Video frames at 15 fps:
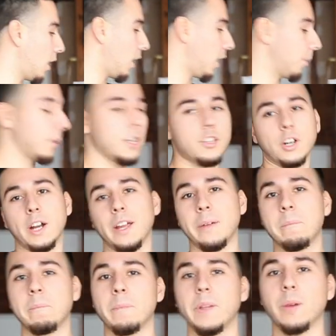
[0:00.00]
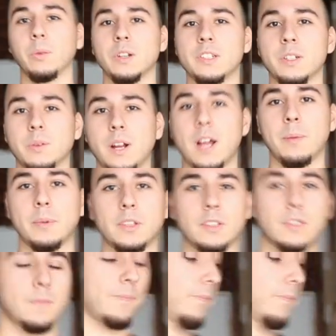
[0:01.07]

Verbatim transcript: I'm gonna try it, and we're gonna see what happens.